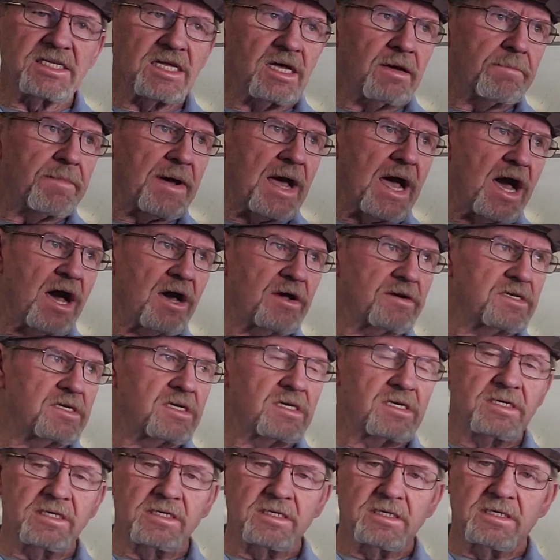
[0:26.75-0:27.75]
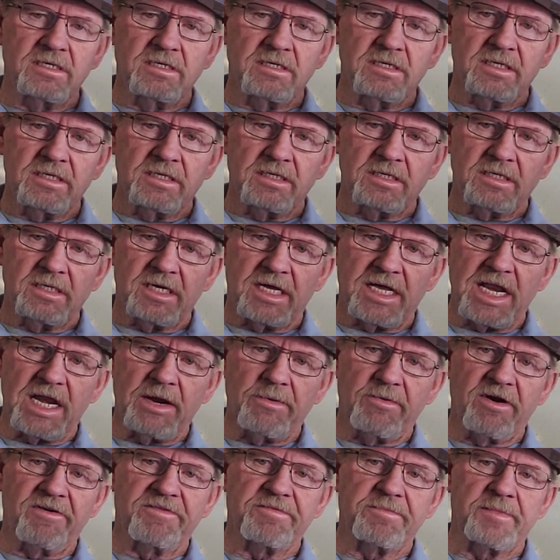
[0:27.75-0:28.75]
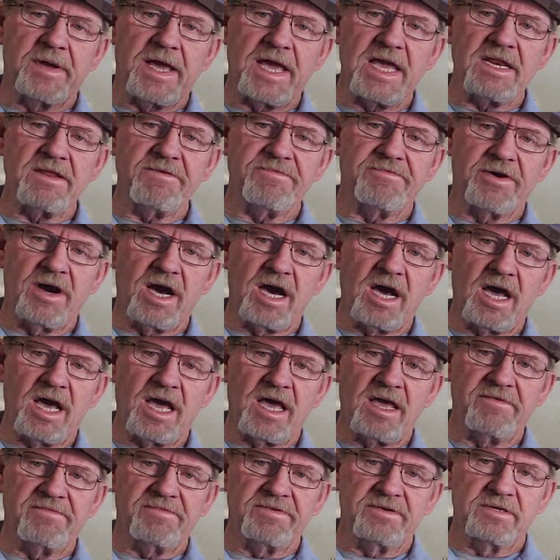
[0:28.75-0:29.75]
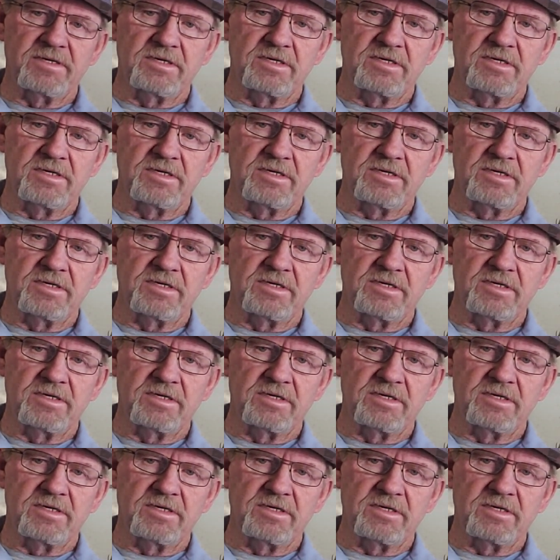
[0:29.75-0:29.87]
about anywhere from $85